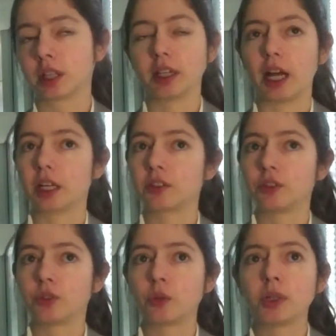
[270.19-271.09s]
galaxy
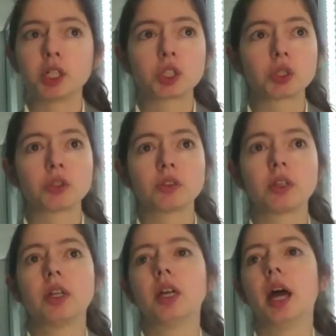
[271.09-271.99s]
formations,
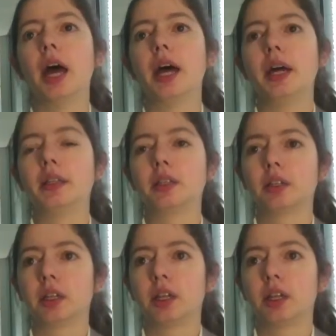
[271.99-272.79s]
and